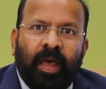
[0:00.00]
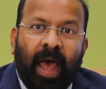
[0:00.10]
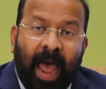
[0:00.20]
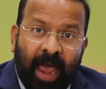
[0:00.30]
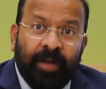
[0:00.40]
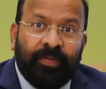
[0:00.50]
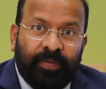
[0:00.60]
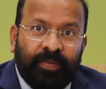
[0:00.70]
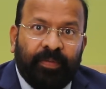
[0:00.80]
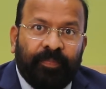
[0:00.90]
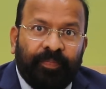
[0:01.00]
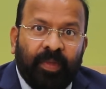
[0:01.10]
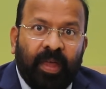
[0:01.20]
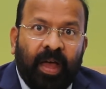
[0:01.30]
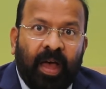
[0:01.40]
And
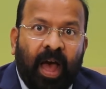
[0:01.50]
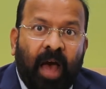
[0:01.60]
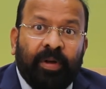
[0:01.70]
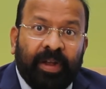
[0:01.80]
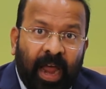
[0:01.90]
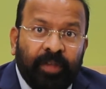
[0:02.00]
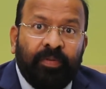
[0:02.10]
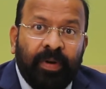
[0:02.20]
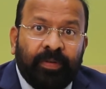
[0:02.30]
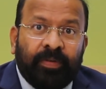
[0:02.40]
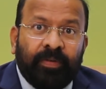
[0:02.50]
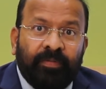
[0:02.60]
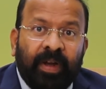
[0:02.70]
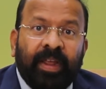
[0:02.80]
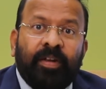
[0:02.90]
our graduates
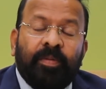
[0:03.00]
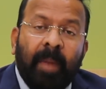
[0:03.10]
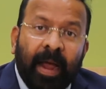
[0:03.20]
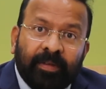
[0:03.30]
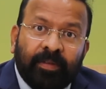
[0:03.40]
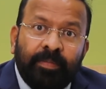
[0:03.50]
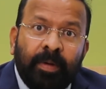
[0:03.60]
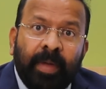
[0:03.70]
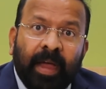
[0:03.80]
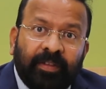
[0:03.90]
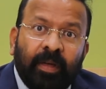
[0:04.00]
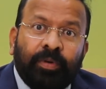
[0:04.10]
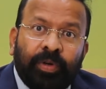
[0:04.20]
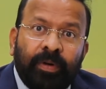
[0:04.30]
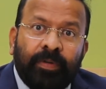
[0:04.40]
will get maximum
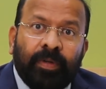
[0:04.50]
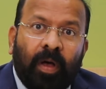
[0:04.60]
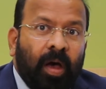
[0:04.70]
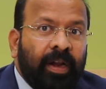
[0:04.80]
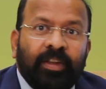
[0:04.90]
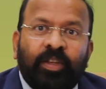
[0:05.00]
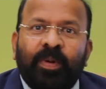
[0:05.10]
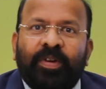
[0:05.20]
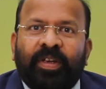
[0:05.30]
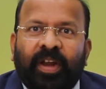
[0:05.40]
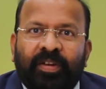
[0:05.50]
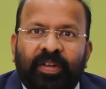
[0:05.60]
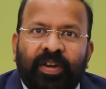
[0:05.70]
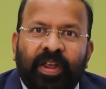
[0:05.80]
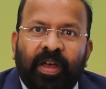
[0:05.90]
exemptions or eligibility
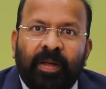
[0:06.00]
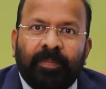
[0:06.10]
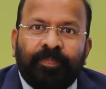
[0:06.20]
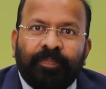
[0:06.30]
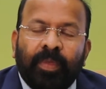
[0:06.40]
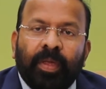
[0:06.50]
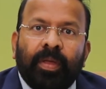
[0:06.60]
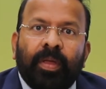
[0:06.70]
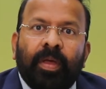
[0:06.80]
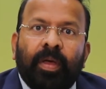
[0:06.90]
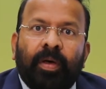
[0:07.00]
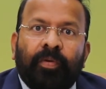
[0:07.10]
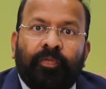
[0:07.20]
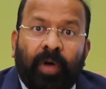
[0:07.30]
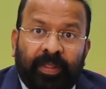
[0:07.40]
criteria
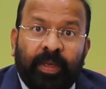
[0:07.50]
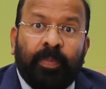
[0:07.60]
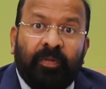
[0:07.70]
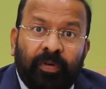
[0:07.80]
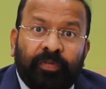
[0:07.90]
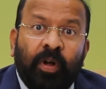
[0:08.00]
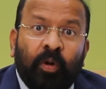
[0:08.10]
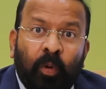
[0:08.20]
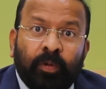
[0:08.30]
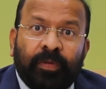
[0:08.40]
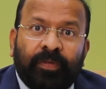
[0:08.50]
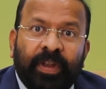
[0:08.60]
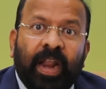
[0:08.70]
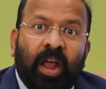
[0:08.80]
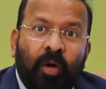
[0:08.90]
for the professional courses
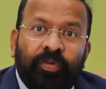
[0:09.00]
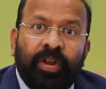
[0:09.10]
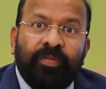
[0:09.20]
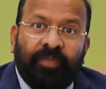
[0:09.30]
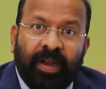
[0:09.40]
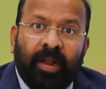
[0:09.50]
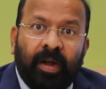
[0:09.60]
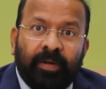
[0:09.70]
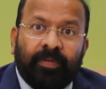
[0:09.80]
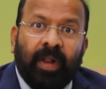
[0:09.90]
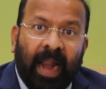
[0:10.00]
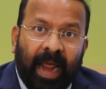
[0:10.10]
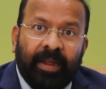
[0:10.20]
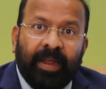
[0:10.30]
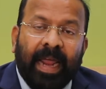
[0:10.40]
in accounting finance
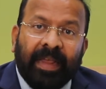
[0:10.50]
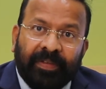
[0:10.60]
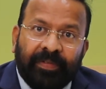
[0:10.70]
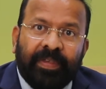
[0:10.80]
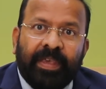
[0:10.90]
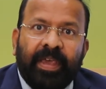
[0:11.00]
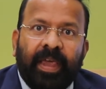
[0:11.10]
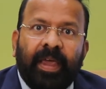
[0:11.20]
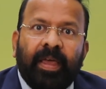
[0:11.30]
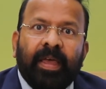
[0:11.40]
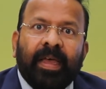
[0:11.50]
like ACCA,